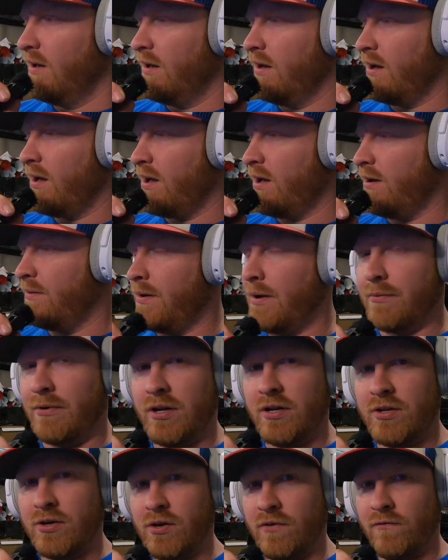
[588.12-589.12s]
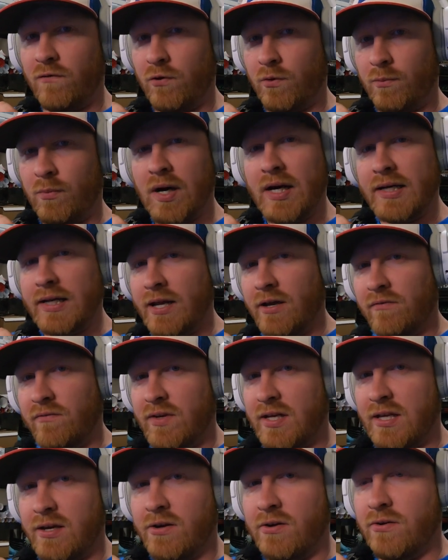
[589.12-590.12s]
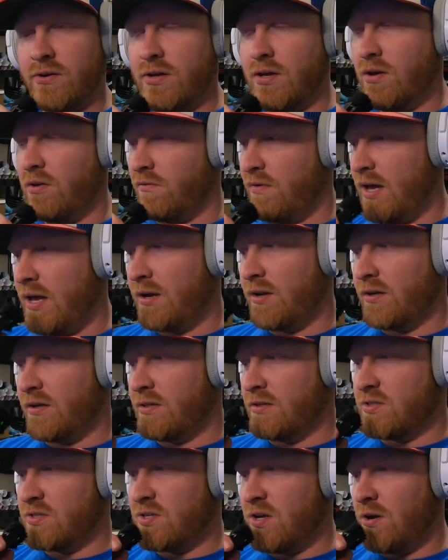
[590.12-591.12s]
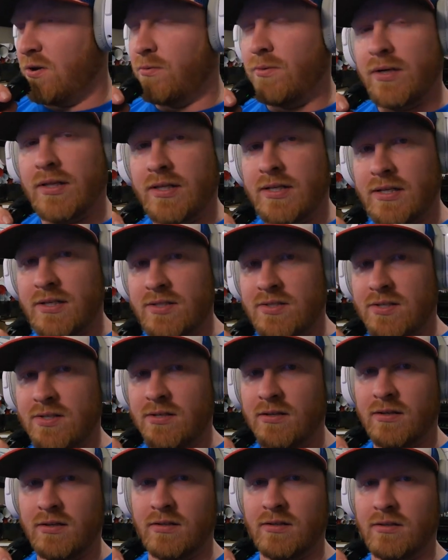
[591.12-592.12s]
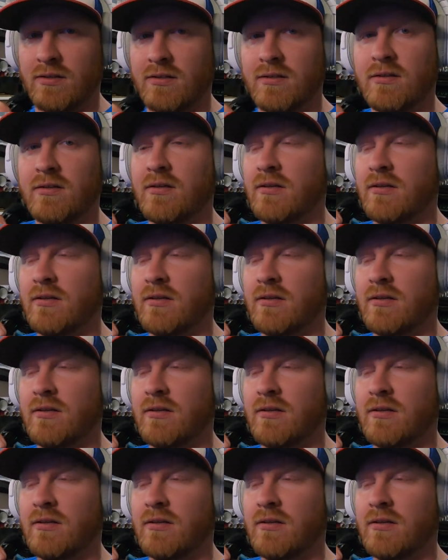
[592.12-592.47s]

Uh, I'm gonna do a full breakdown video of how to install one of these and